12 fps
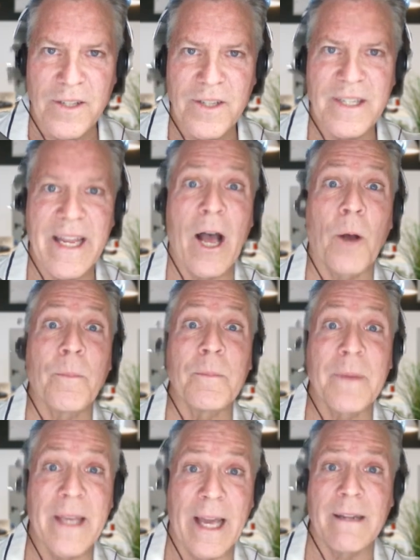funds to
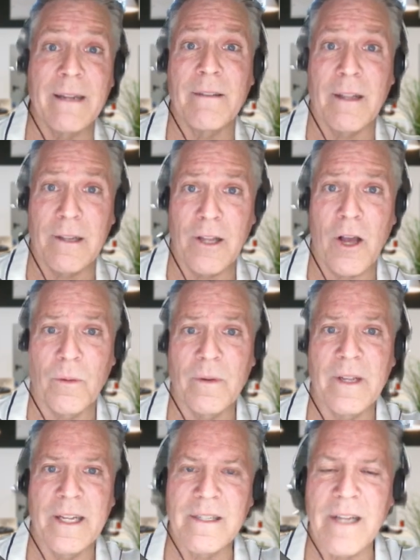help him get the
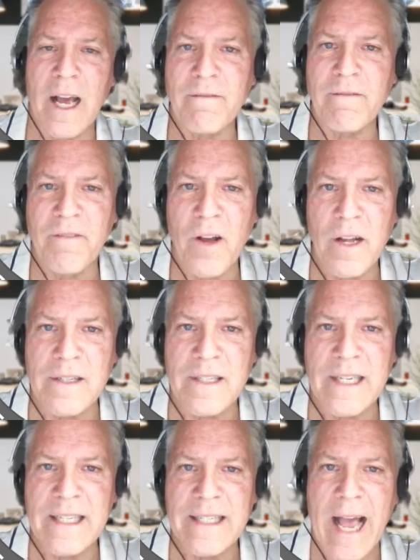loan. It's not
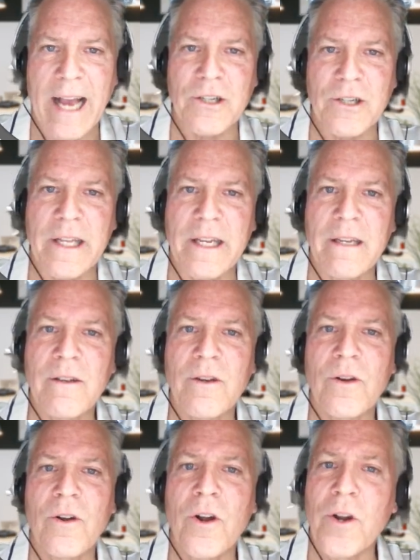funds he's
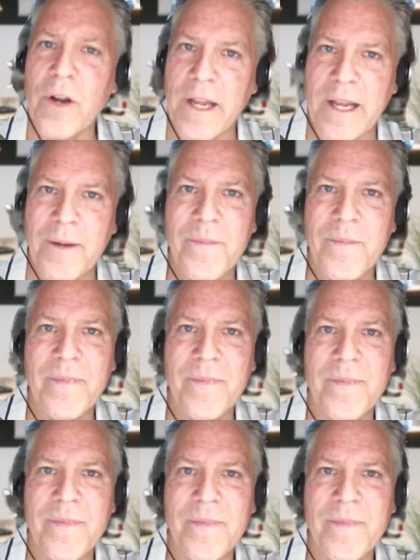actually earning.